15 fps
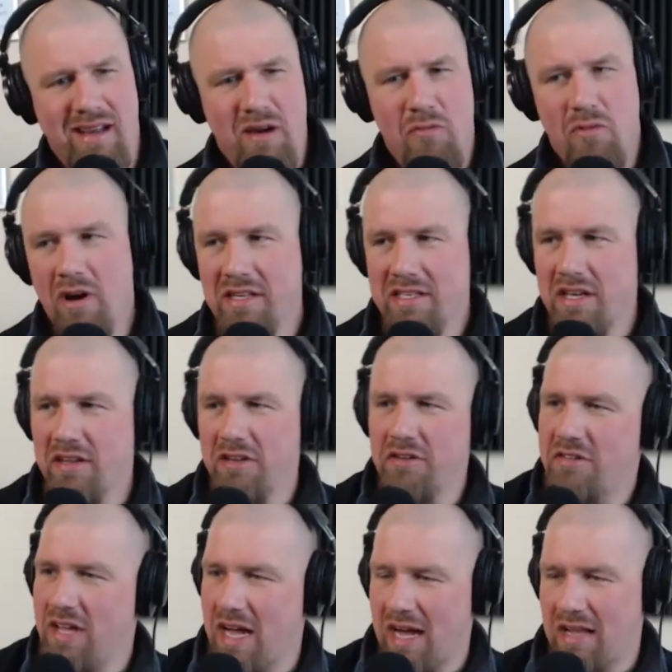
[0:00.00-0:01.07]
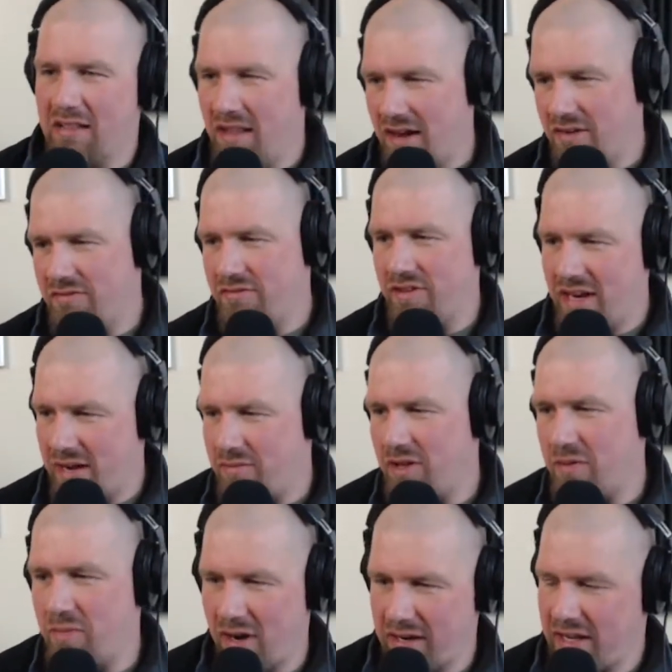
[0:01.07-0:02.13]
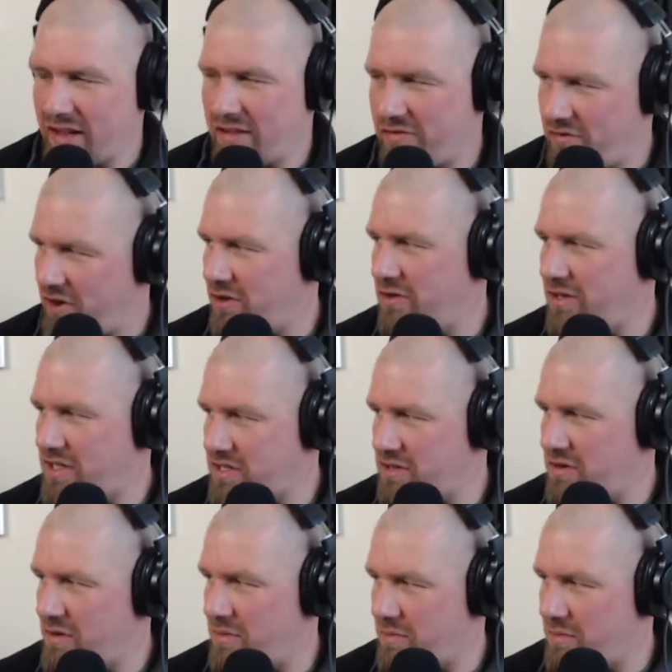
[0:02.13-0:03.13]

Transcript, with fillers: Well, as you say, I love the name of the podcast, Fearless, yeah.